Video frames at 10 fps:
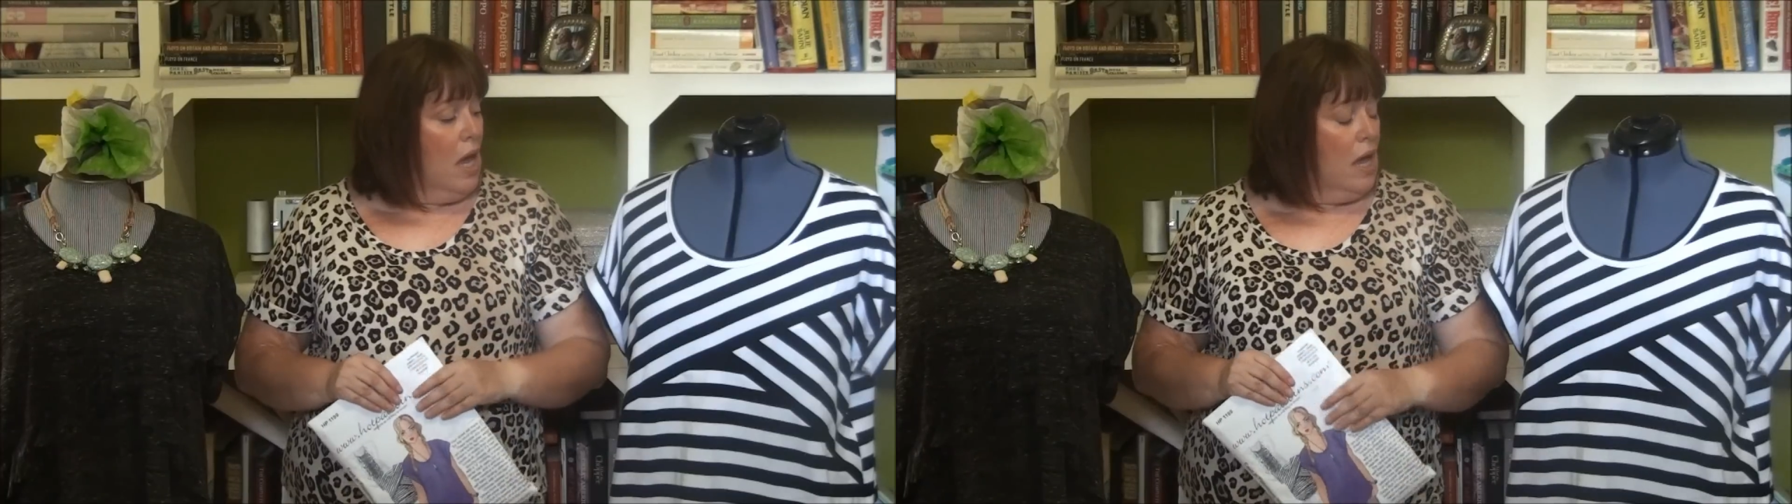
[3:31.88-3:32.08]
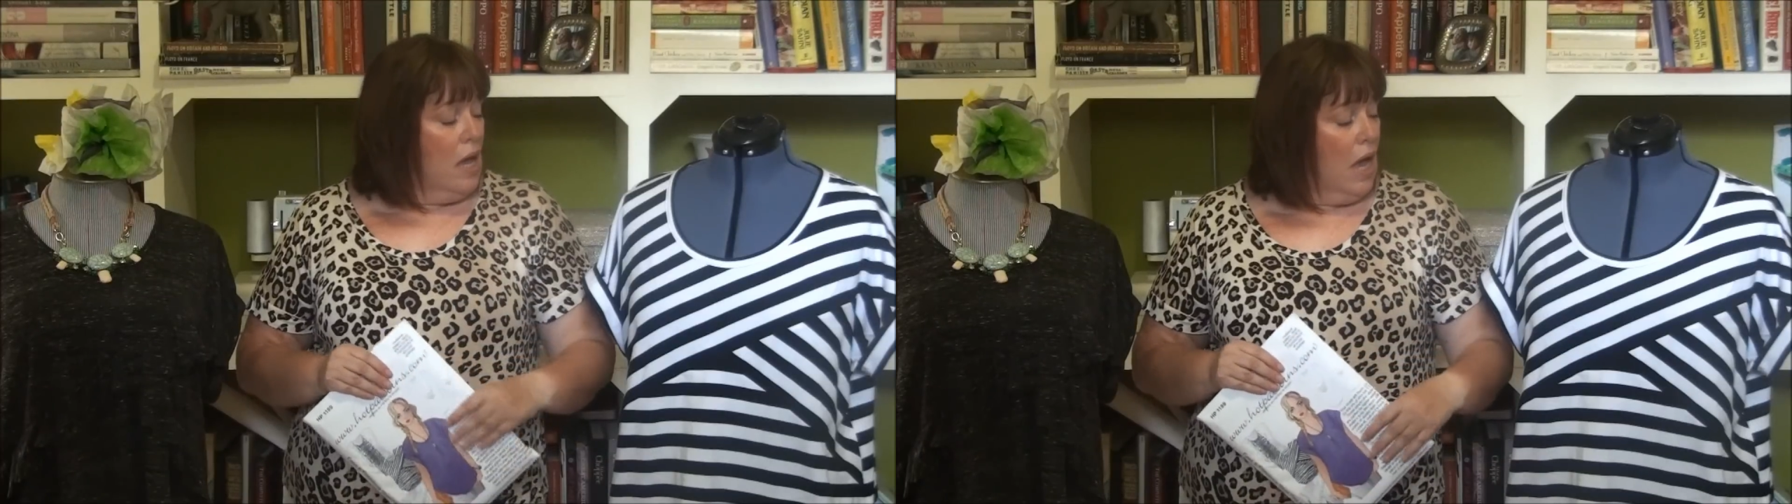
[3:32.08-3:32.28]

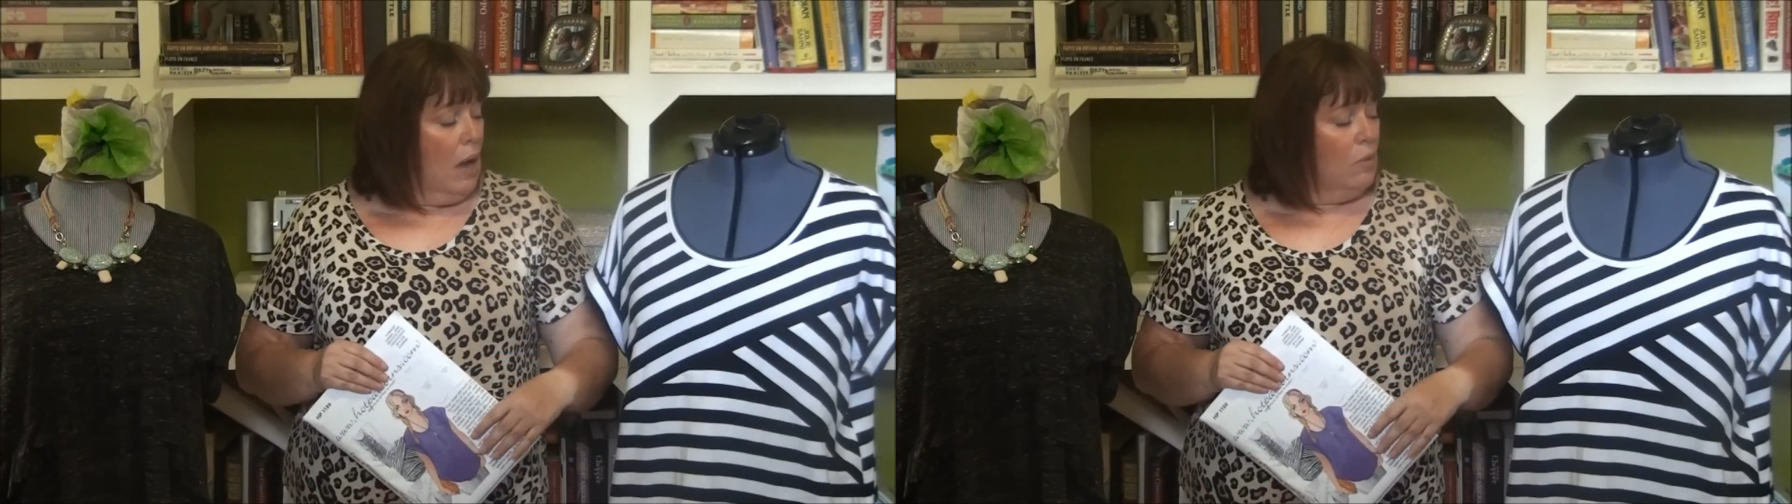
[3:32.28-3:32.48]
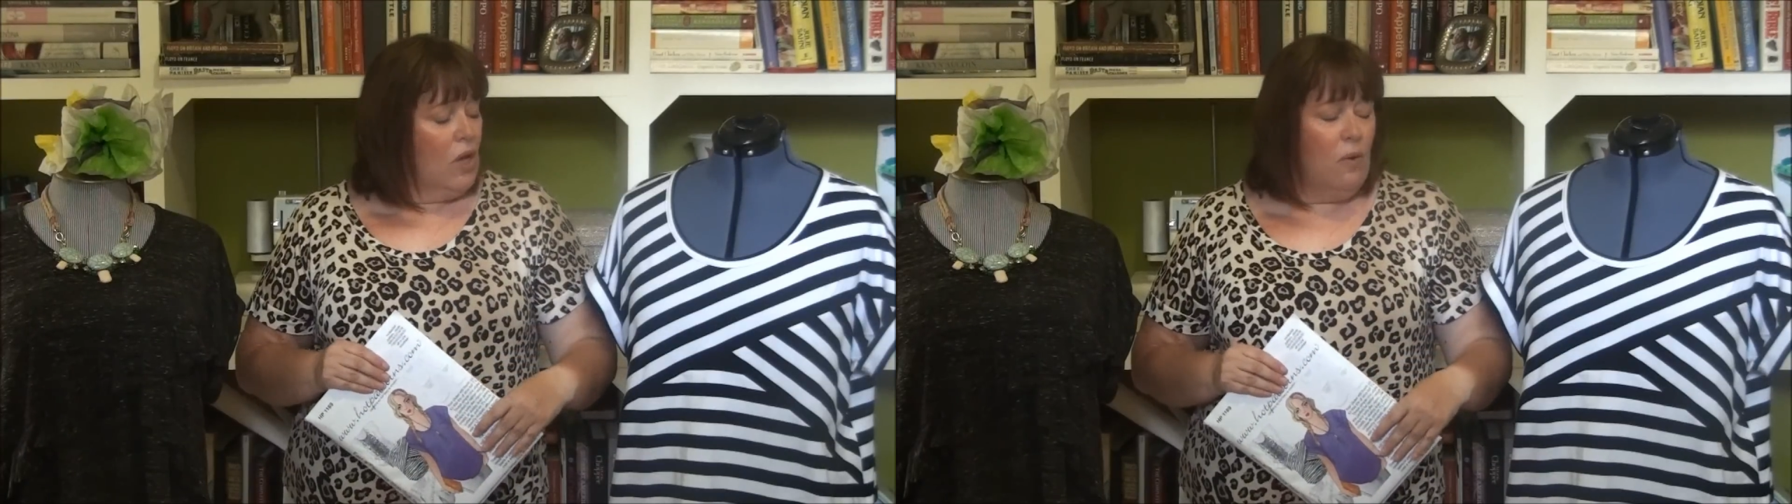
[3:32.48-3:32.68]

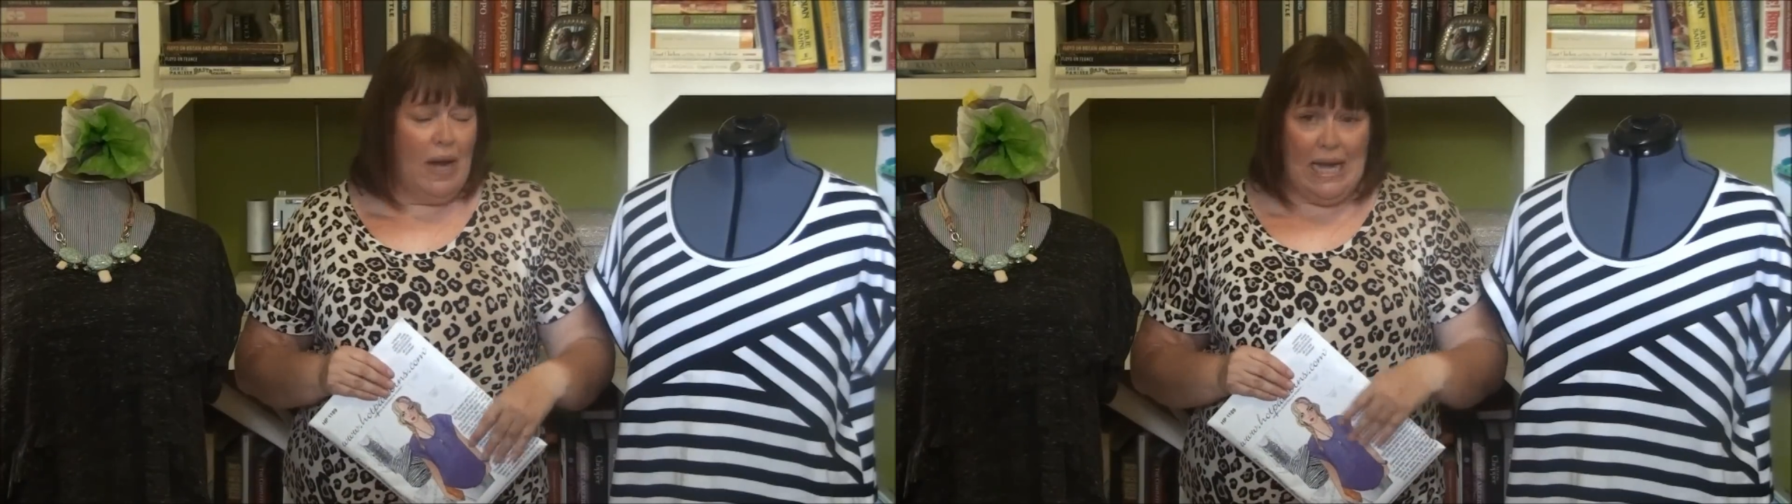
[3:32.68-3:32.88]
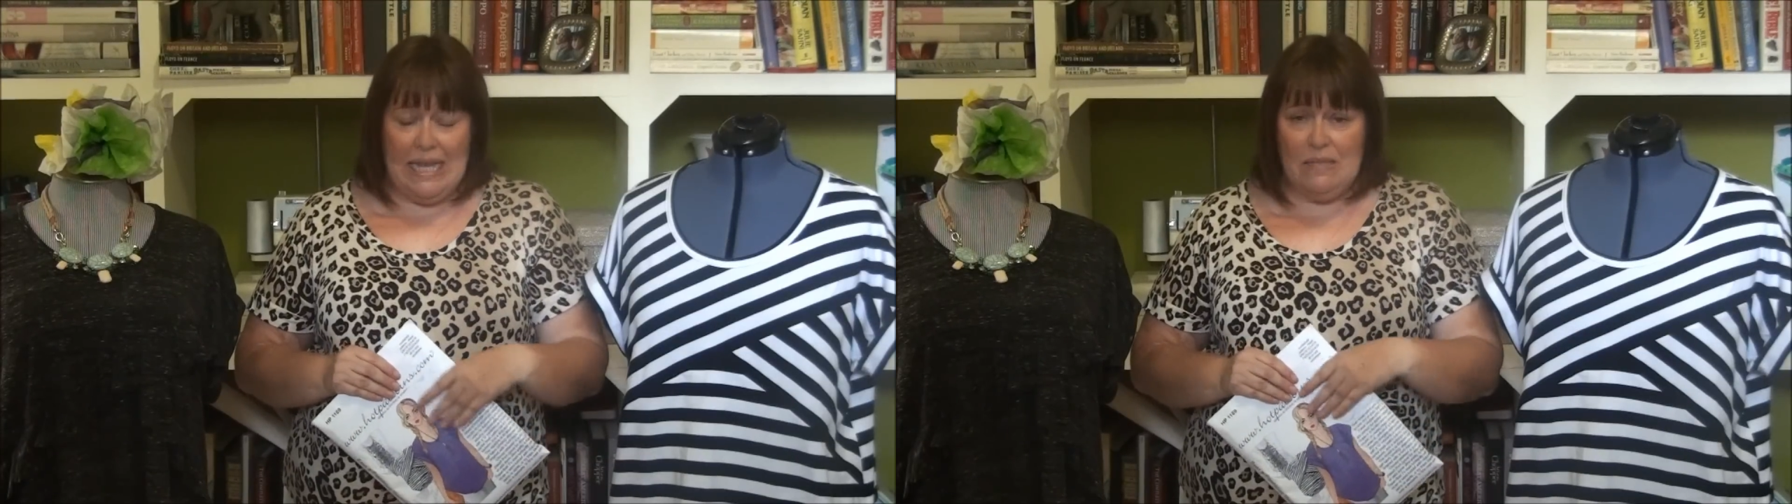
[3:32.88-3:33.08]
I will
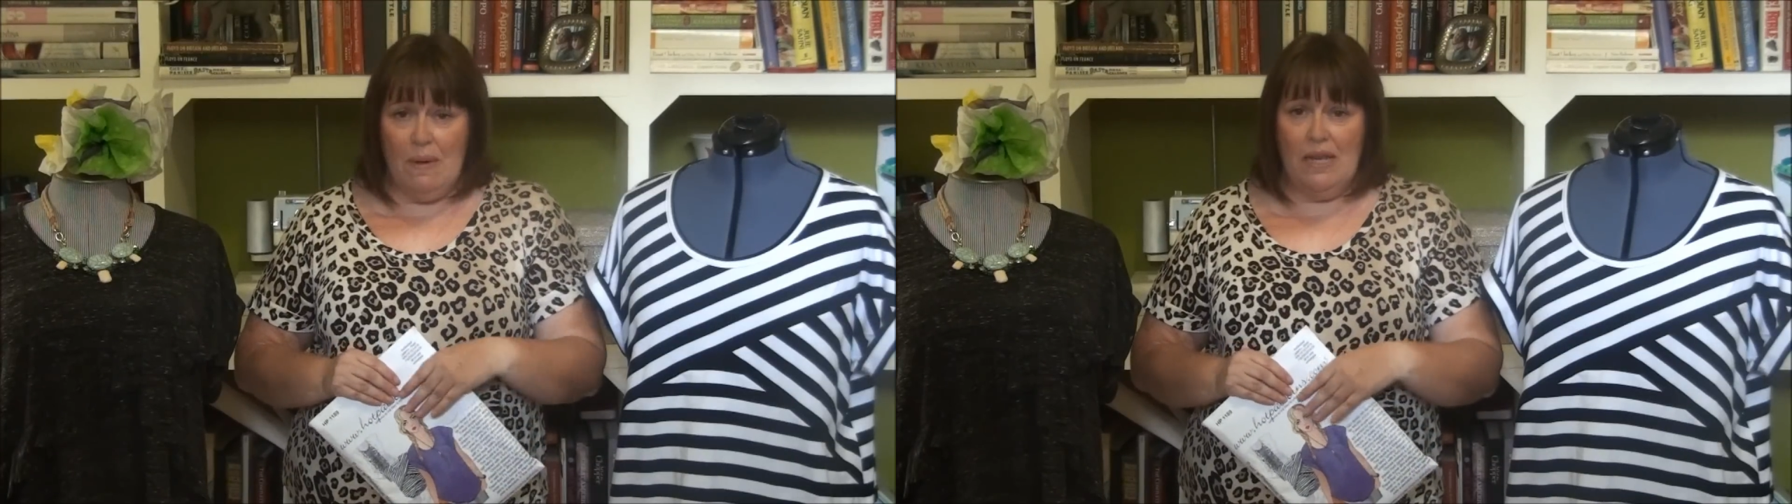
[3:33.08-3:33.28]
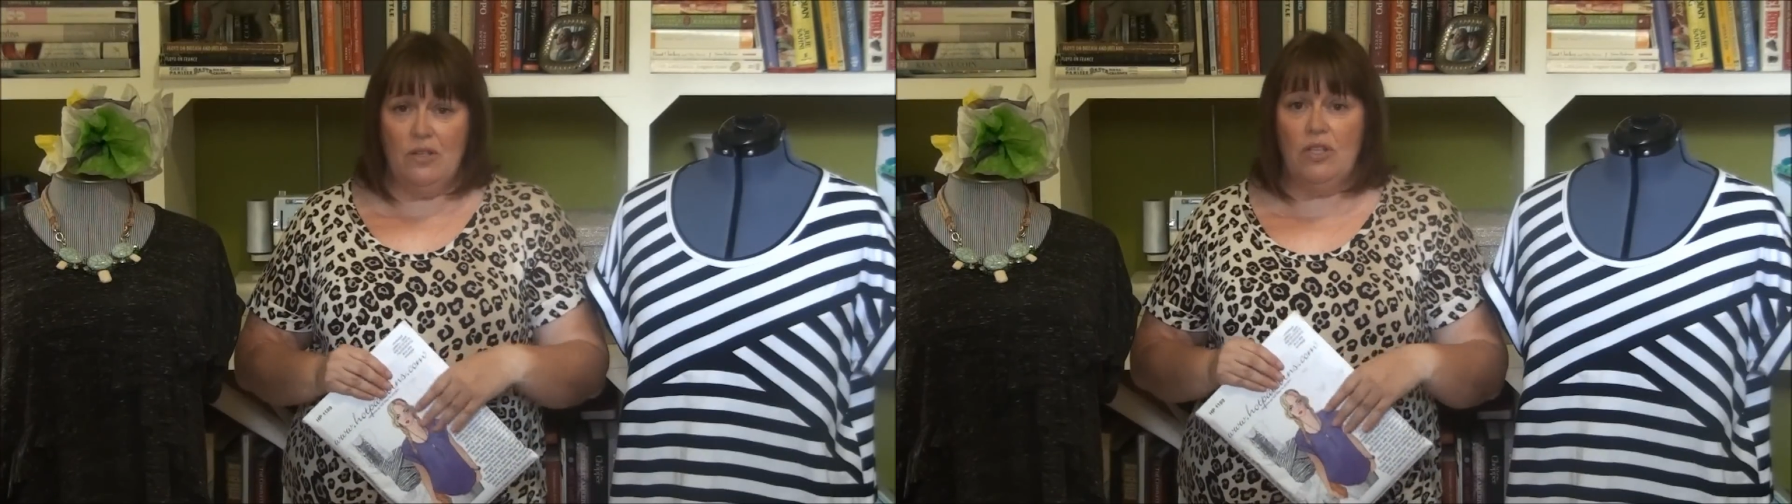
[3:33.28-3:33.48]
quickly explain